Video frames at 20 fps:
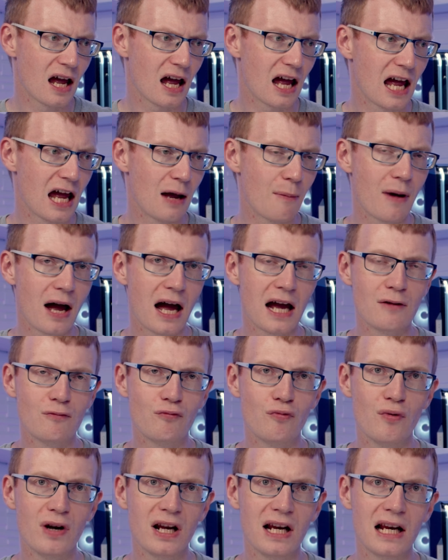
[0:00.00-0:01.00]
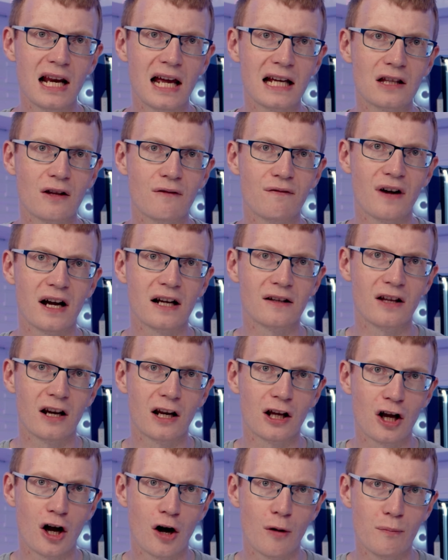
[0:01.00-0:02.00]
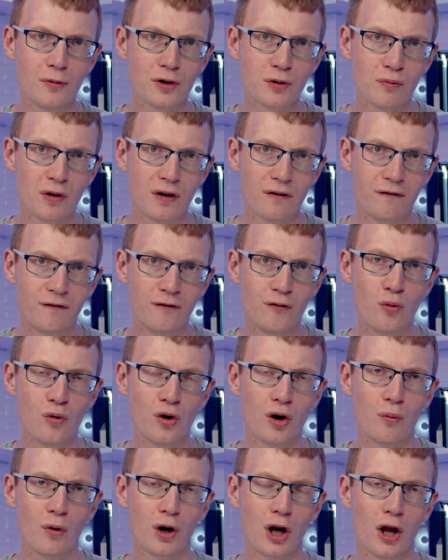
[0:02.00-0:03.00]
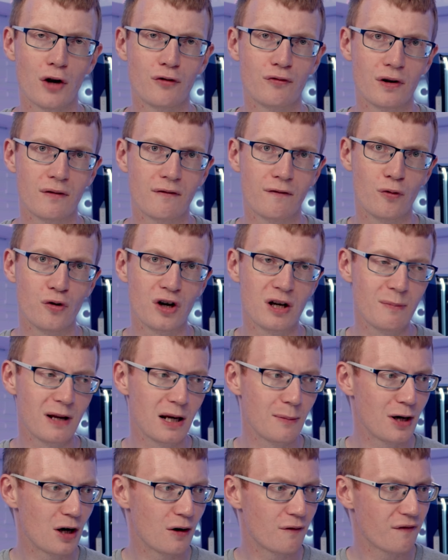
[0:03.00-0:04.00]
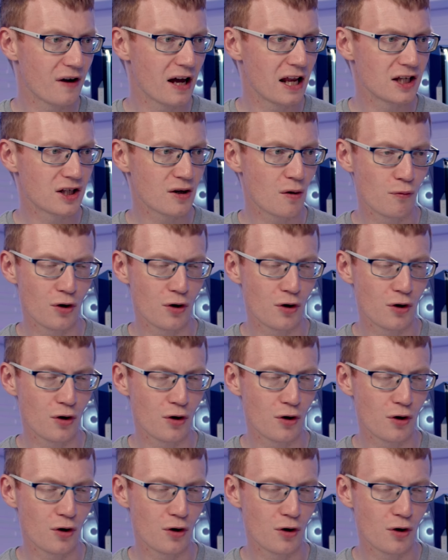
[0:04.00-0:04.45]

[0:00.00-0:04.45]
Um, I really like the fact that it comes with four one hundred forty millimeter fans,